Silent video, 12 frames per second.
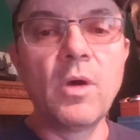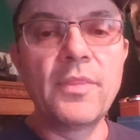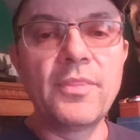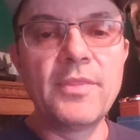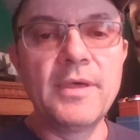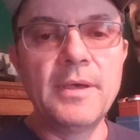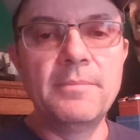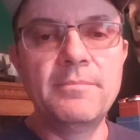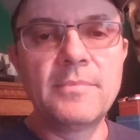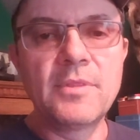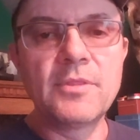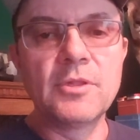what the
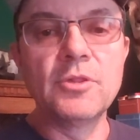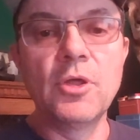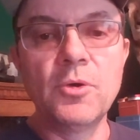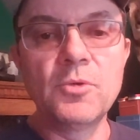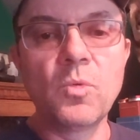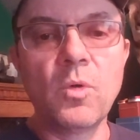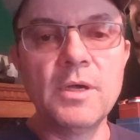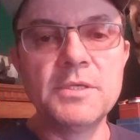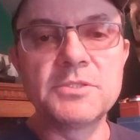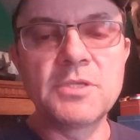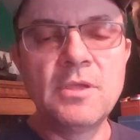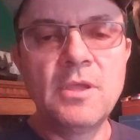load
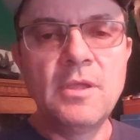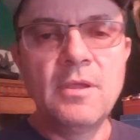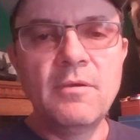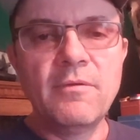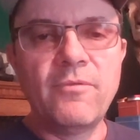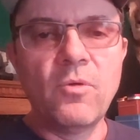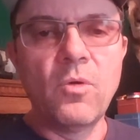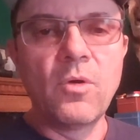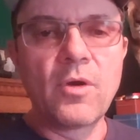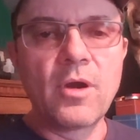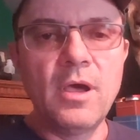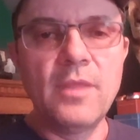was
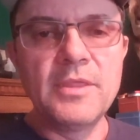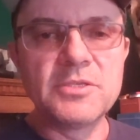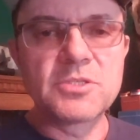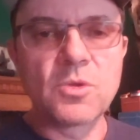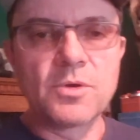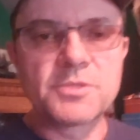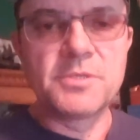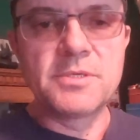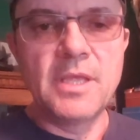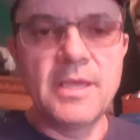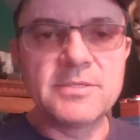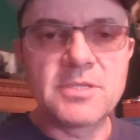for this torture
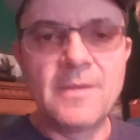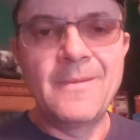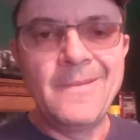test.